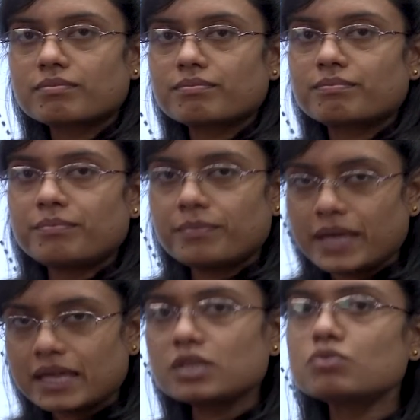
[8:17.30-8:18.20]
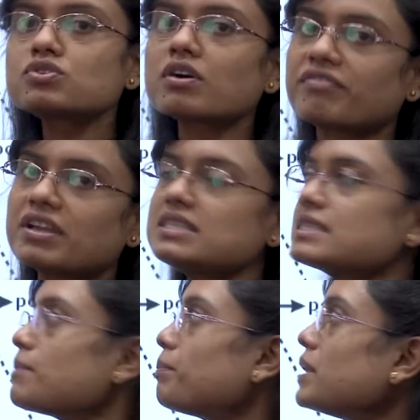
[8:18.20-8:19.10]
make use of very
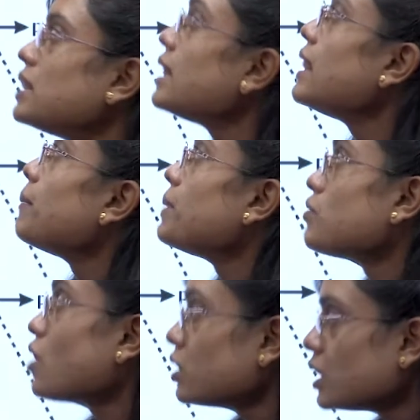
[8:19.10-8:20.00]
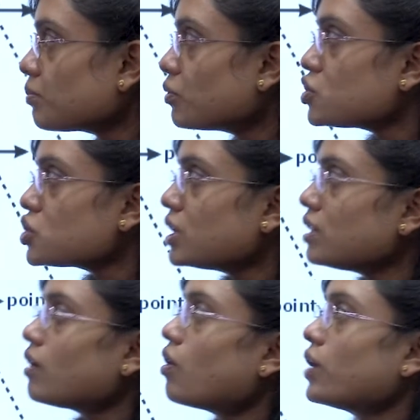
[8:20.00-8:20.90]
simple periodic motion,
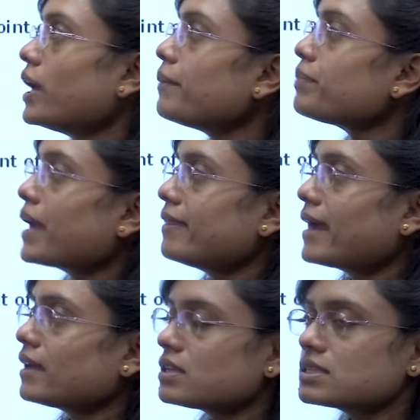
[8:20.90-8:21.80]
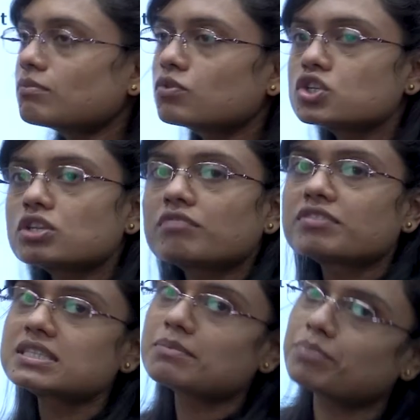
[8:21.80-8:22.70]
okay, and that is the motion of
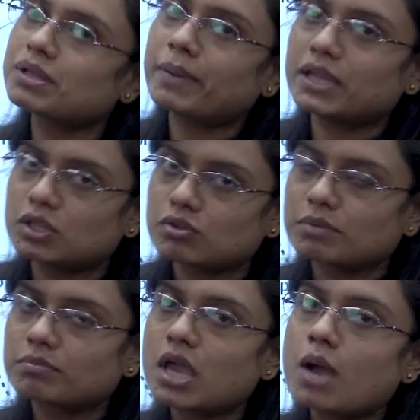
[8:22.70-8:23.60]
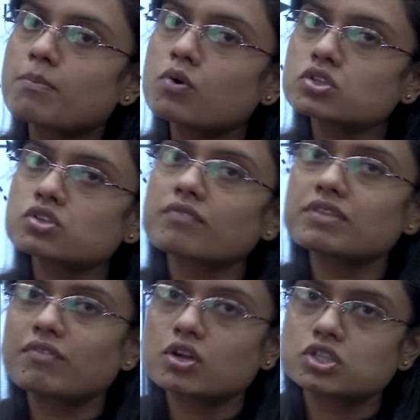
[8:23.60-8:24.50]
a simple pendulum. Most of
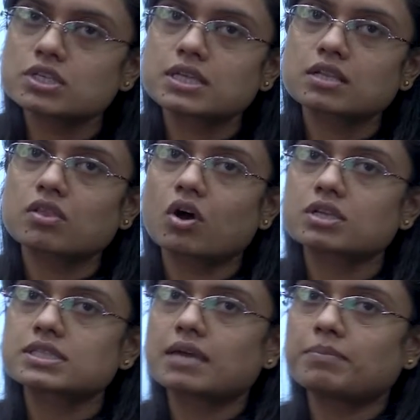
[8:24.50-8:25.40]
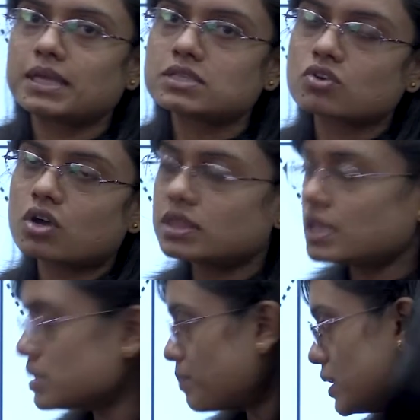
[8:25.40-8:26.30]
the watches and clocks are based on
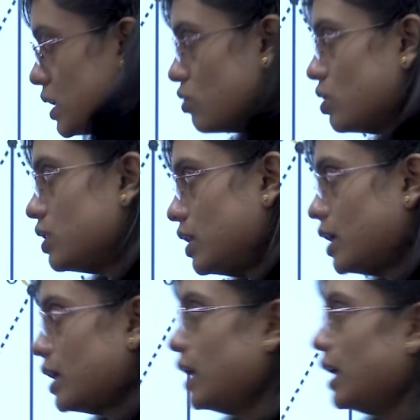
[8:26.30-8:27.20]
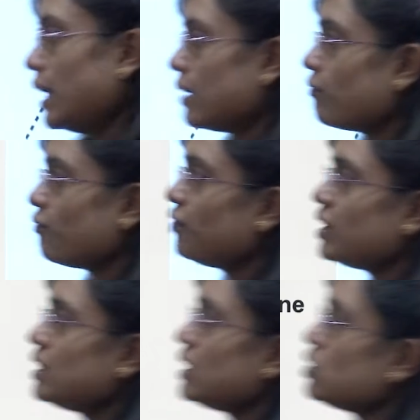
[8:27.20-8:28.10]
this particular thing.
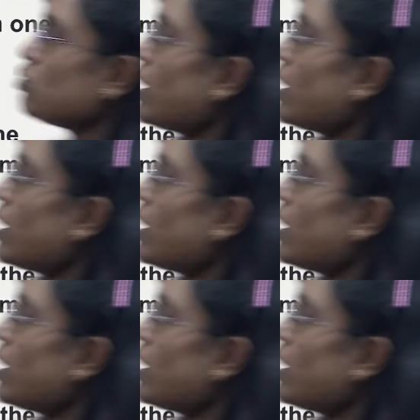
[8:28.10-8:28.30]
We need to